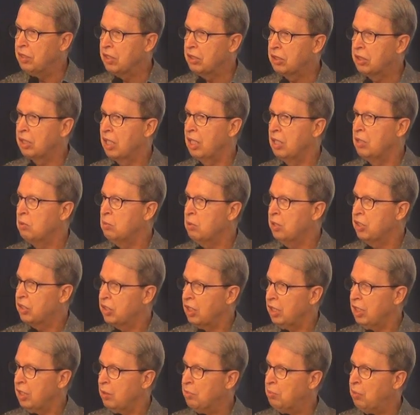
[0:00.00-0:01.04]
it and we
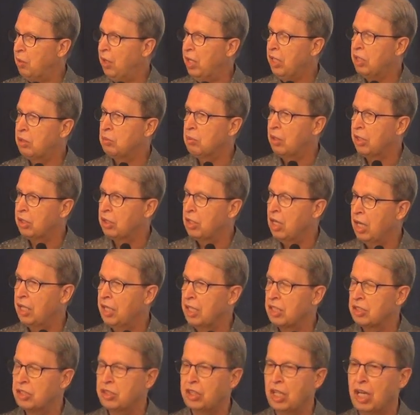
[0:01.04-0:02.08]
celebrate what God
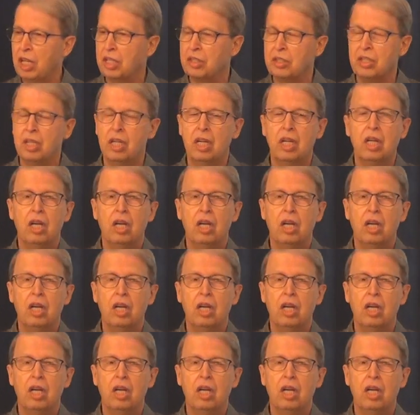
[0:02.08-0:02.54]
has done.